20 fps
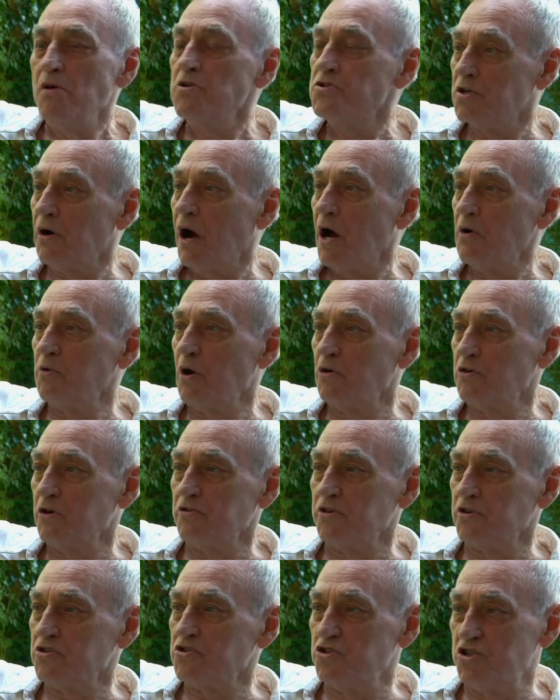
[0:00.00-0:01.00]
So I wrote her
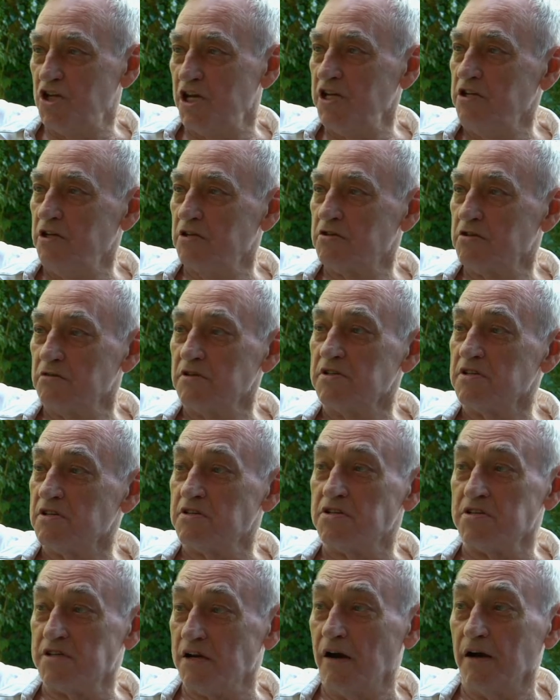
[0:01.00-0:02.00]
this genius who was
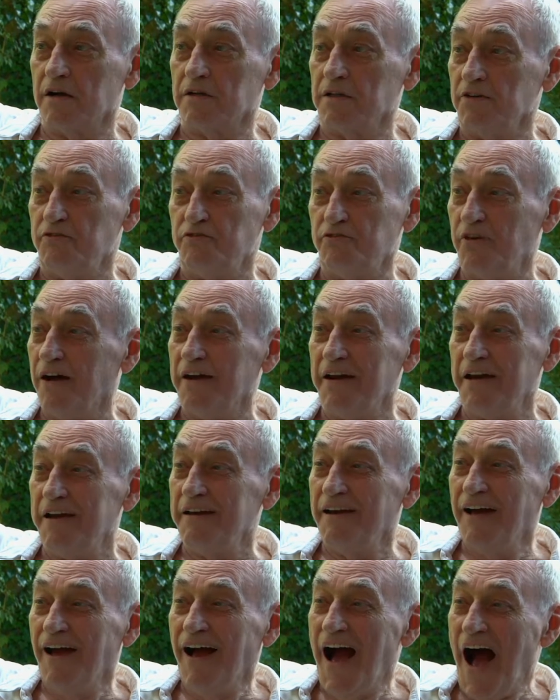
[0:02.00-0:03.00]
hysterically funny.
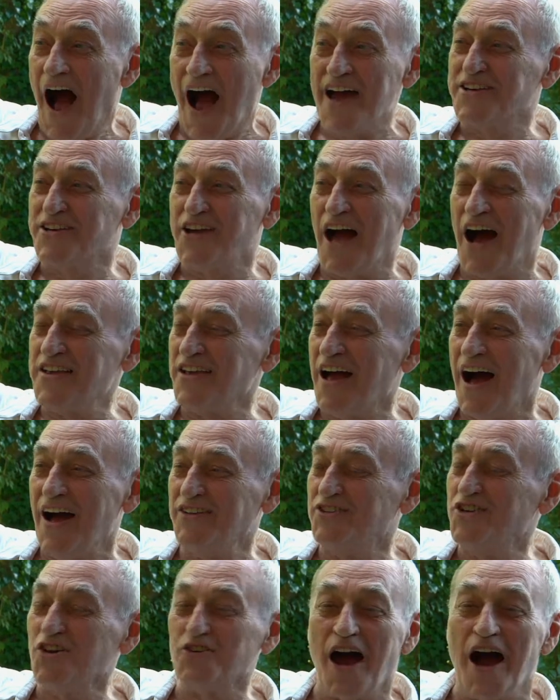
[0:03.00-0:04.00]
I, I, I,
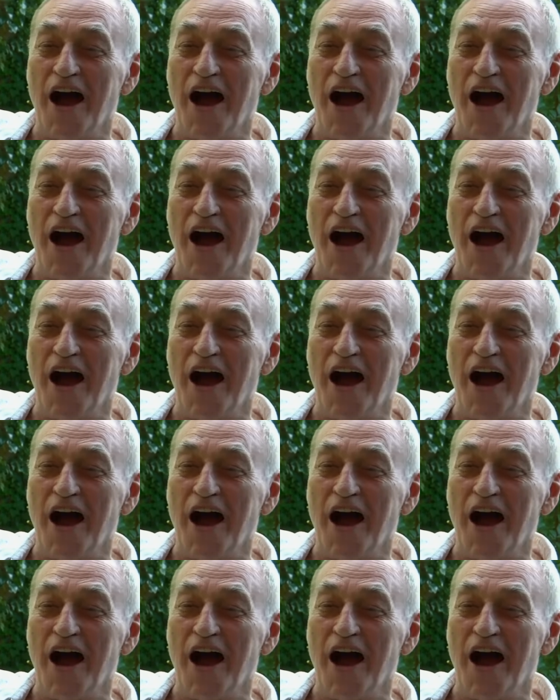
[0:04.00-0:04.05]
just,